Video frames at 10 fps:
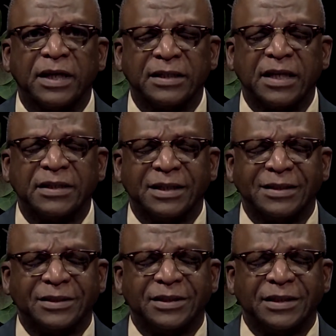
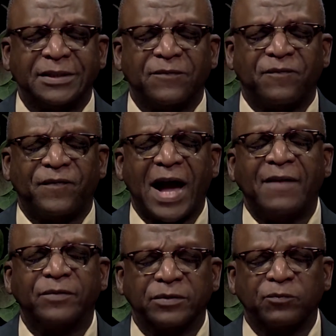into the
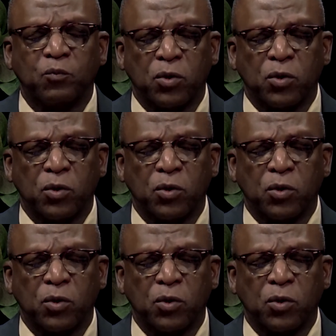survivor